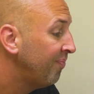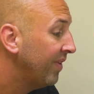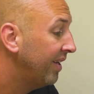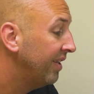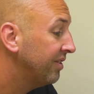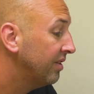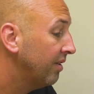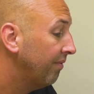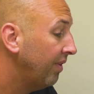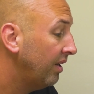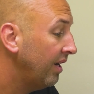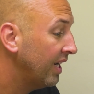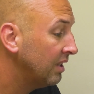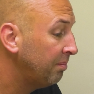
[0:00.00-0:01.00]
and this is a
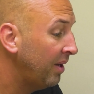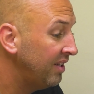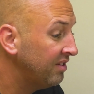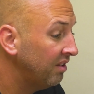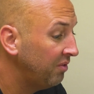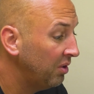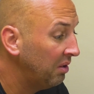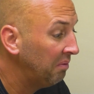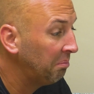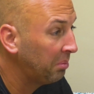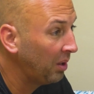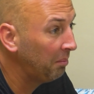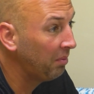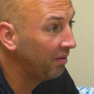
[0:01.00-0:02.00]
very expensive unit,
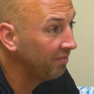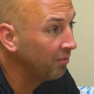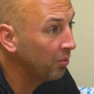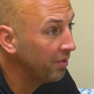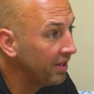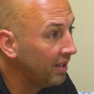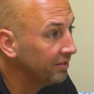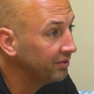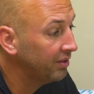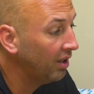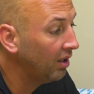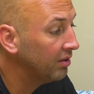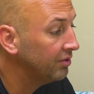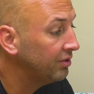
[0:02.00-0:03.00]
probably about
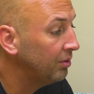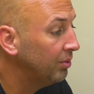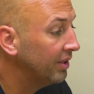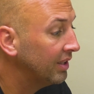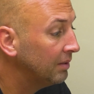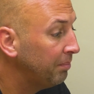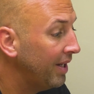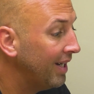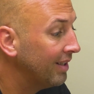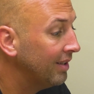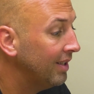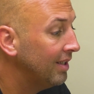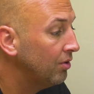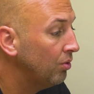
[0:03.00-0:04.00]
$4,000. You would
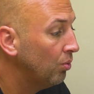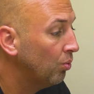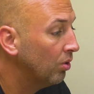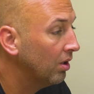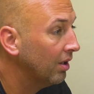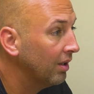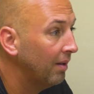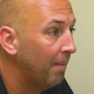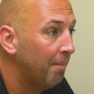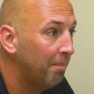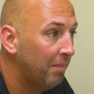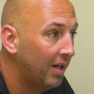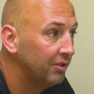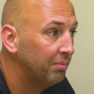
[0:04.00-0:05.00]
expect it to work
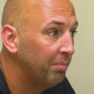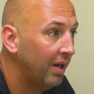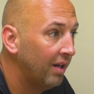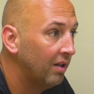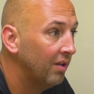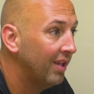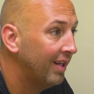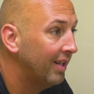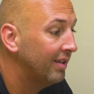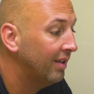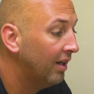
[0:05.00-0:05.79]
much better than it